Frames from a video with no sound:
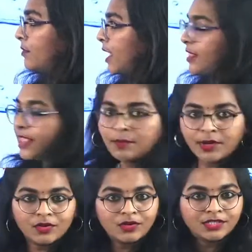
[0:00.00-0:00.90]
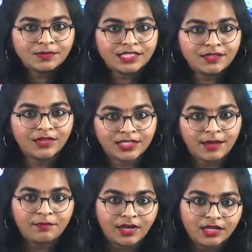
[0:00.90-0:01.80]
and that particular specific
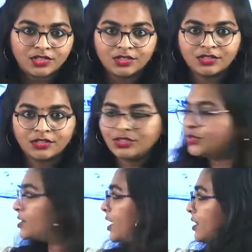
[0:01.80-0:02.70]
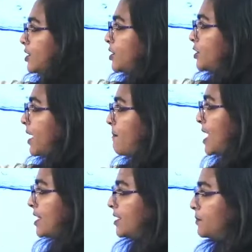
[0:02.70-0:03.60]
temperature, you say this to be a
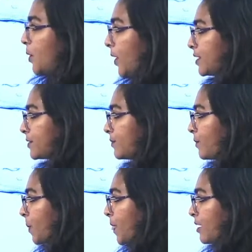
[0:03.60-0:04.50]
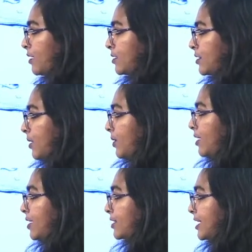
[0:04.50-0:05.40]
melting point. So
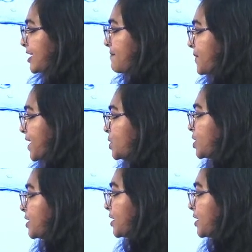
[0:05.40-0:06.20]
the temperature